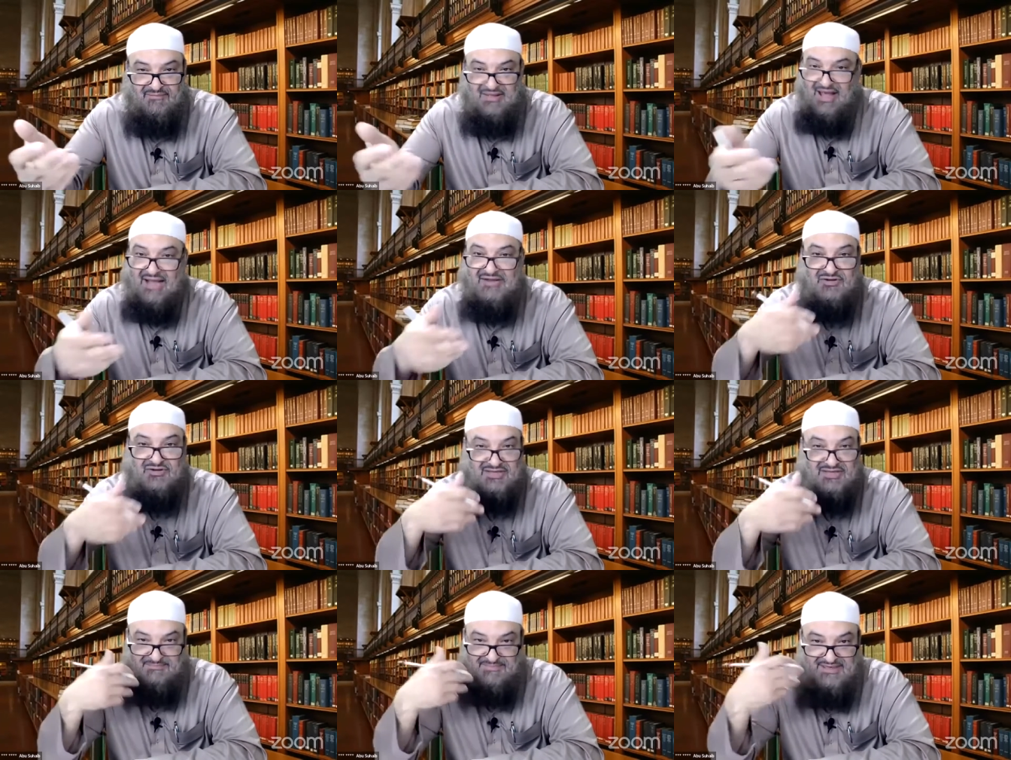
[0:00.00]

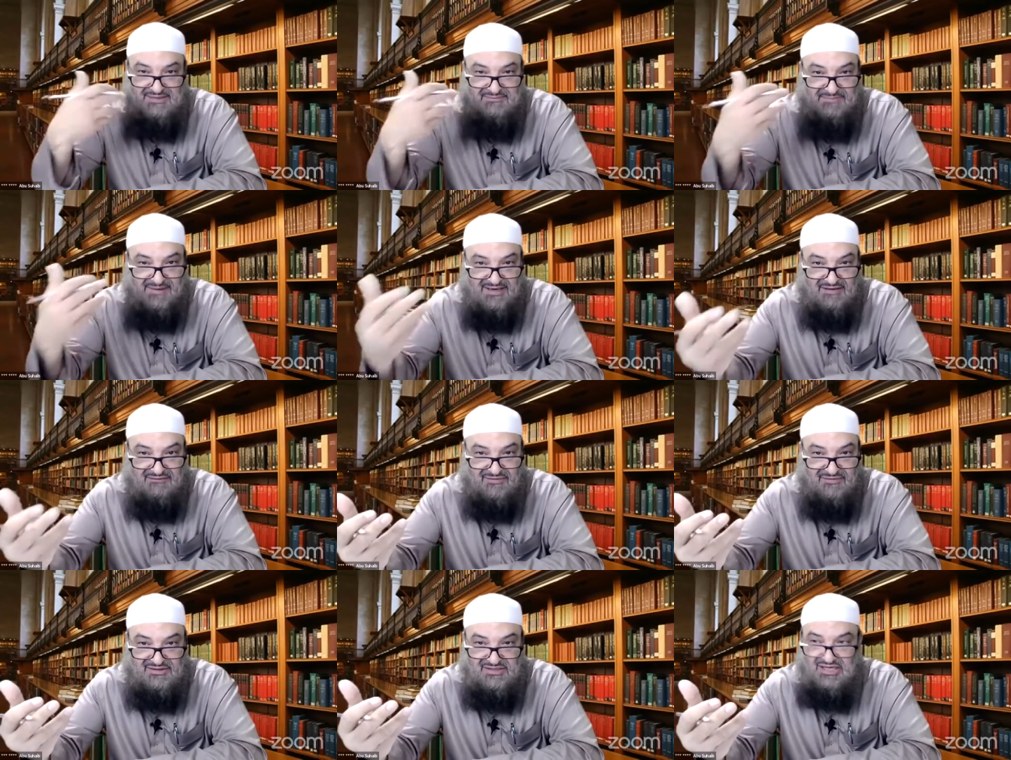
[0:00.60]
Actually, there's a big
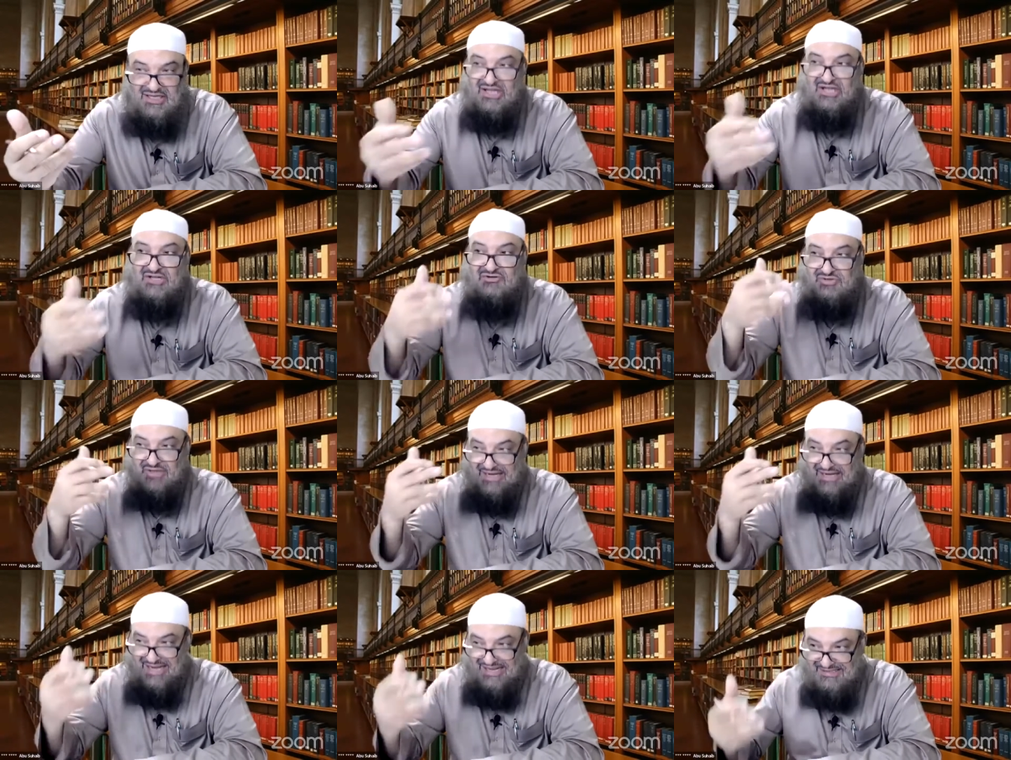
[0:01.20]
benefit
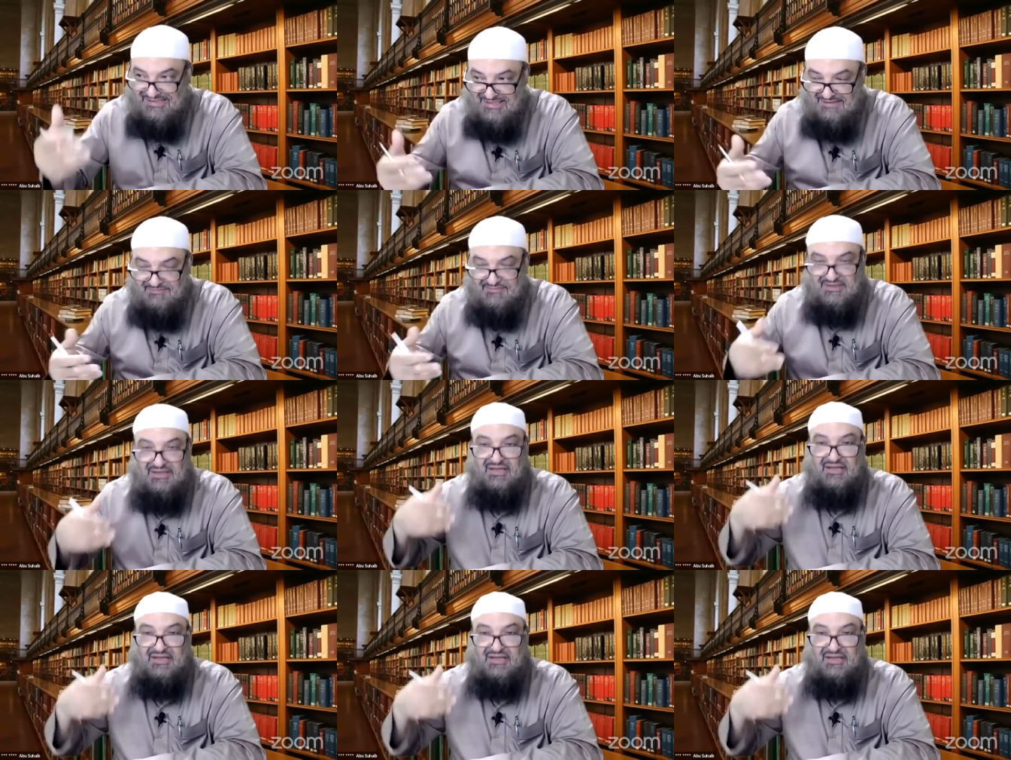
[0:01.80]
to let him